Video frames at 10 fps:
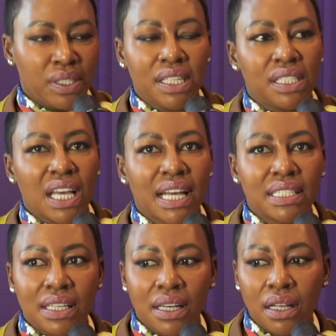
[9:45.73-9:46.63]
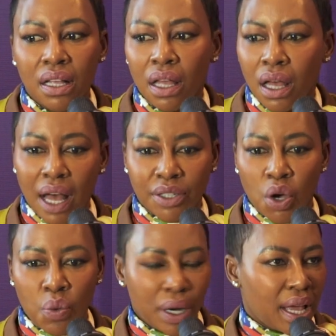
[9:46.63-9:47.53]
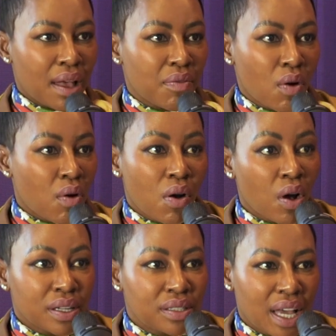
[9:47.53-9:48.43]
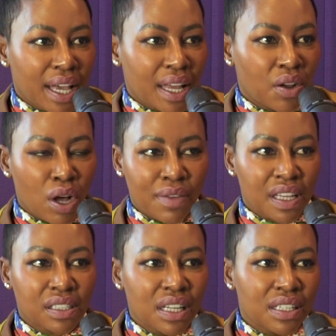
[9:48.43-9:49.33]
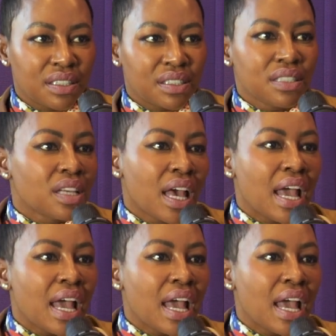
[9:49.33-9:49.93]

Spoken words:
Is the idea I don't want to have a heart attack and cardiovascular disease?